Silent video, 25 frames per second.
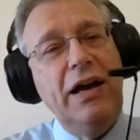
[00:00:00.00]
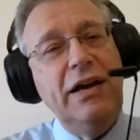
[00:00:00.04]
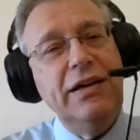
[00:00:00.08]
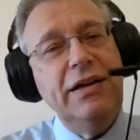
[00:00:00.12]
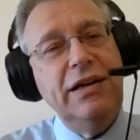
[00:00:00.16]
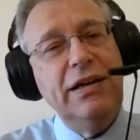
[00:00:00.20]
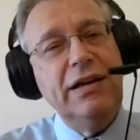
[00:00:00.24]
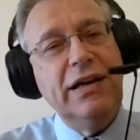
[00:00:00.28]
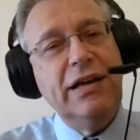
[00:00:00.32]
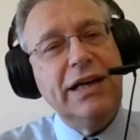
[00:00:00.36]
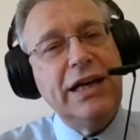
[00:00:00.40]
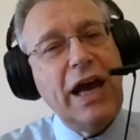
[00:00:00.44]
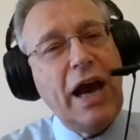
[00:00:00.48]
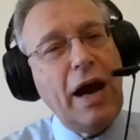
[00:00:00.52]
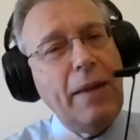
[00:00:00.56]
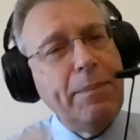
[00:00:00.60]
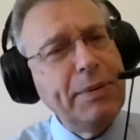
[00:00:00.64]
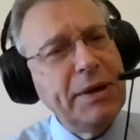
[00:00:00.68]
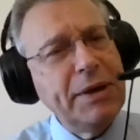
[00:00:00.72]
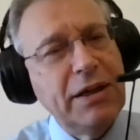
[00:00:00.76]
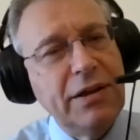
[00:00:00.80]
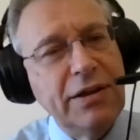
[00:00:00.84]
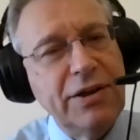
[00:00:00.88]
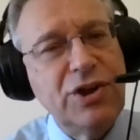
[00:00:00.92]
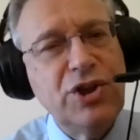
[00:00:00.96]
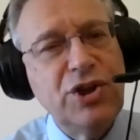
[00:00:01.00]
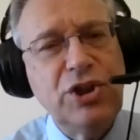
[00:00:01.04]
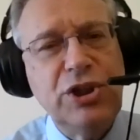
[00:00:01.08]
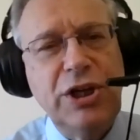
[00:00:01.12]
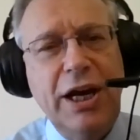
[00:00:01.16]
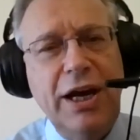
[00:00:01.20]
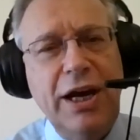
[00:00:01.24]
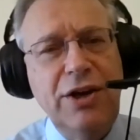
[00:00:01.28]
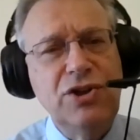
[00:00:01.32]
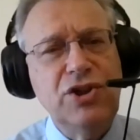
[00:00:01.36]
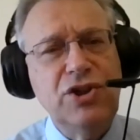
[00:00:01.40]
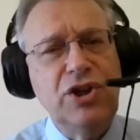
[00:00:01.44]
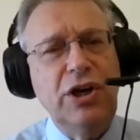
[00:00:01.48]
capital is
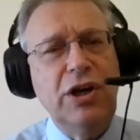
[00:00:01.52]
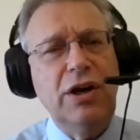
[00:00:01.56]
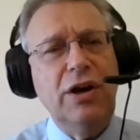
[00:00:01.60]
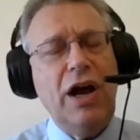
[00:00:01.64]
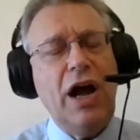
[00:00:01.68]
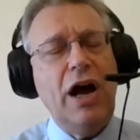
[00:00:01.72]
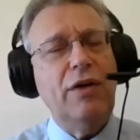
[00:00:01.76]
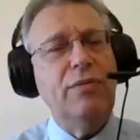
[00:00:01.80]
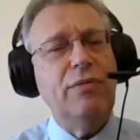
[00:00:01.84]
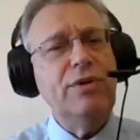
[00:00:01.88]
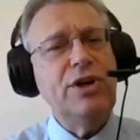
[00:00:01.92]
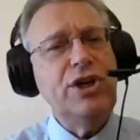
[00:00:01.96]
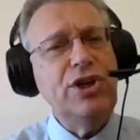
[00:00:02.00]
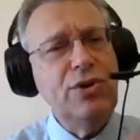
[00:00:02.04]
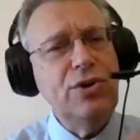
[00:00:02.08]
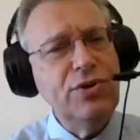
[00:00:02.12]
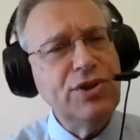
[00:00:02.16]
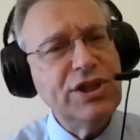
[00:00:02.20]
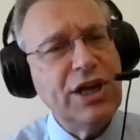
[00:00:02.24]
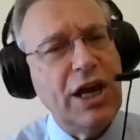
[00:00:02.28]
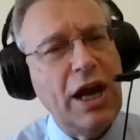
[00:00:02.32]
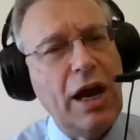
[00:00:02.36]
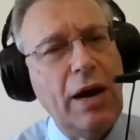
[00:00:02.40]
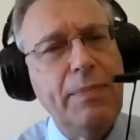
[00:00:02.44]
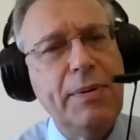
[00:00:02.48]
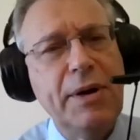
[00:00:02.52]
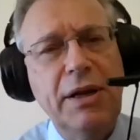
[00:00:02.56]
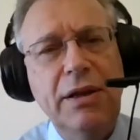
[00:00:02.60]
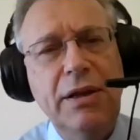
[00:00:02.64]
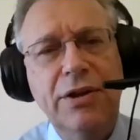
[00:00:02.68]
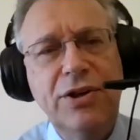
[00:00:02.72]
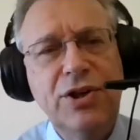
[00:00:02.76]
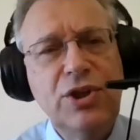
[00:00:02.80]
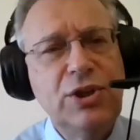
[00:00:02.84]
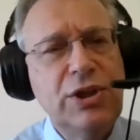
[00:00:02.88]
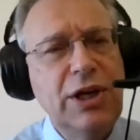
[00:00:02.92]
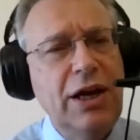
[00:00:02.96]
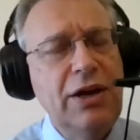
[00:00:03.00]
changing. How we use capital is
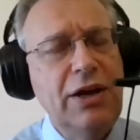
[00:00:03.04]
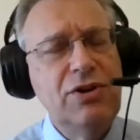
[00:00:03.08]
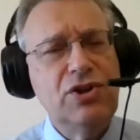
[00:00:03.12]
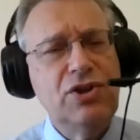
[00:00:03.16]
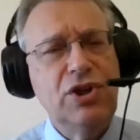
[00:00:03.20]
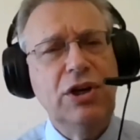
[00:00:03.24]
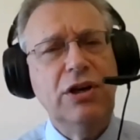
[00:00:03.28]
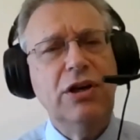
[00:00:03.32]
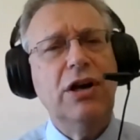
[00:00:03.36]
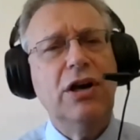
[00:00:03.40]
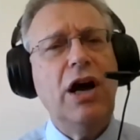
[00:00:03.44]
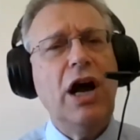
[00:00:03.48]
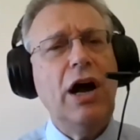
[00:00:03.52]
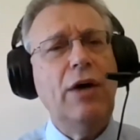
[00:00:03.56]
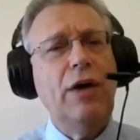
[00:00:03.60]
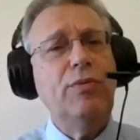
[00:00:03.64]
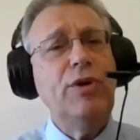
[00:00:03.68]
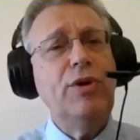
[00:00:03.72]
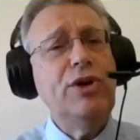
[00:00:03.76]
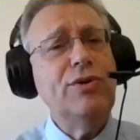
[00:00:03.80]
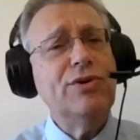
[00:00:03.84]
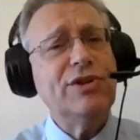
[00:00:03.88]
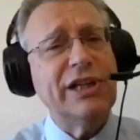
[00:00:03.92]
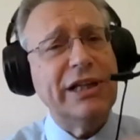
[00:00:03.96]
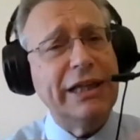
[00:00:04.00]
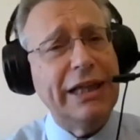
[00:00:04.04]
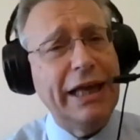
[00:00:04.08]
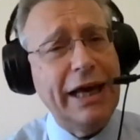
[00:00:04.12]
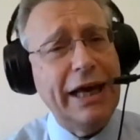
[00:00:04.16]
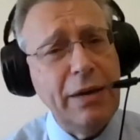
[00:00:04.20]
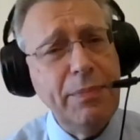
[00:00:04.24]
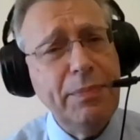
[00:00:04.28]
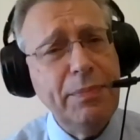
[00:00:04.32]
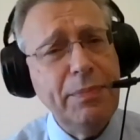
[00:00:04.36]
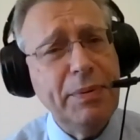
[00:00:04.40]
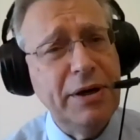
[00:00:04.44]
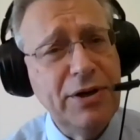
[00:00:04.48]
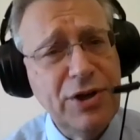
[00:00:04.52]
changing. How we use labor
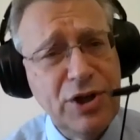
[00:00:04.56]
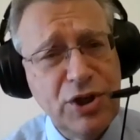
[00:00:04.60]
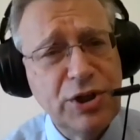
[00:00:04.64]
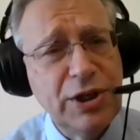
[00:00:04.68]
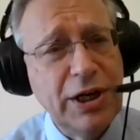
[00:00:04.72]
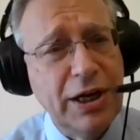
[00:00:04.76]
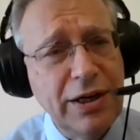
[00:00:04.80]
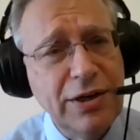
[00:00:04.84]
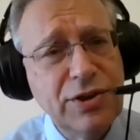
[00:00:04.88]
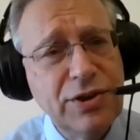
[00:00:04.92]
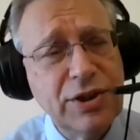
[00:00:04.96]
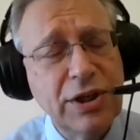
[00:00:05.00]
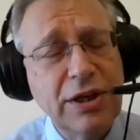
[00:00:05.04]
is changing.